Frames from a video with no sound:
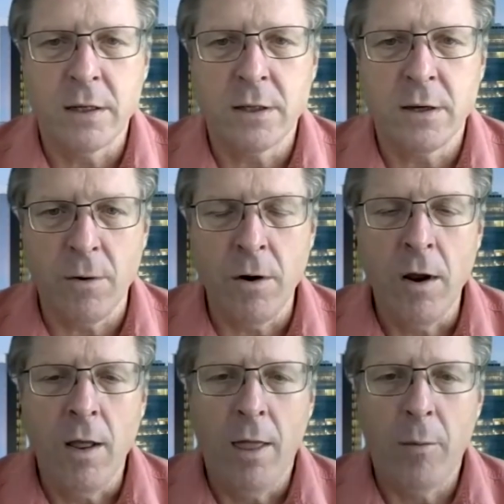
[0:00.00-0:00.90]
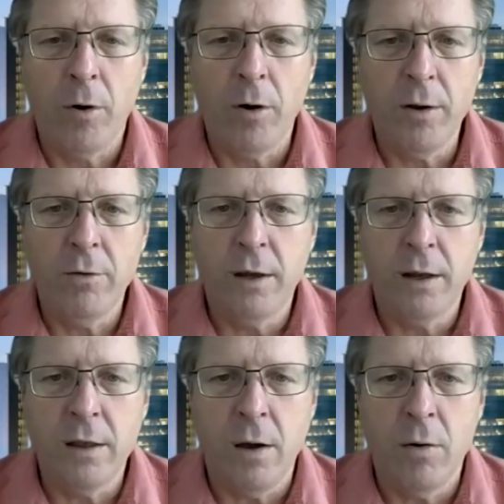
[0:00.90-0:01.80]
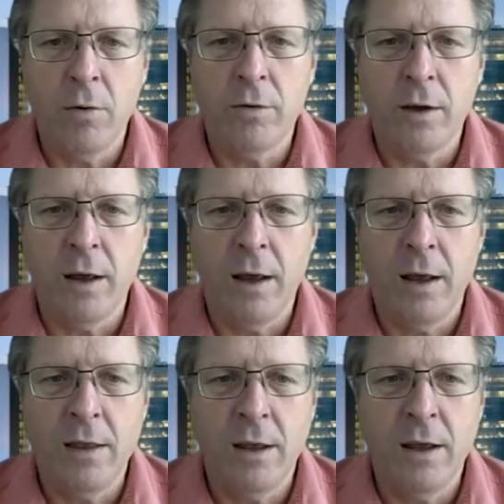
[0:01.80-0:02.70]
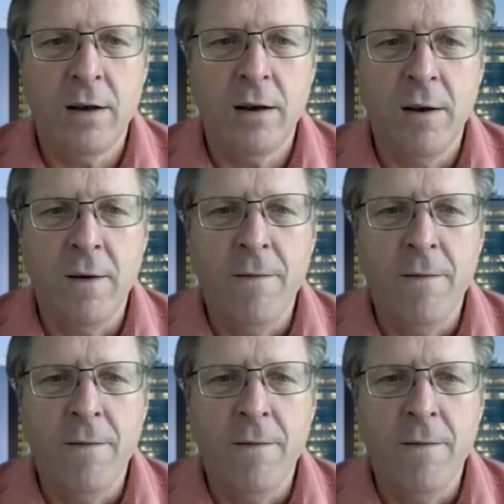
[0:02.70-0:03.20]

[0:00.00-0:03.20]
So we're using those and then